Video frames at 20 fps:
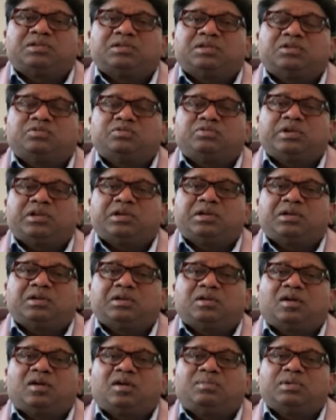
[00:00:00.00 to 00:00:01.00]
because it's very
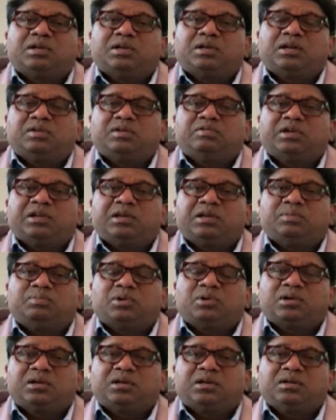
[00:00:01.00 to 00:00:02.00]
common and very
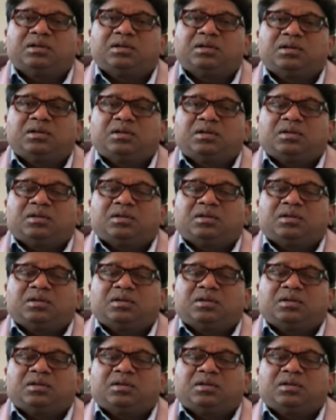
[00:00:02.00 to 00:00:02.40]
important,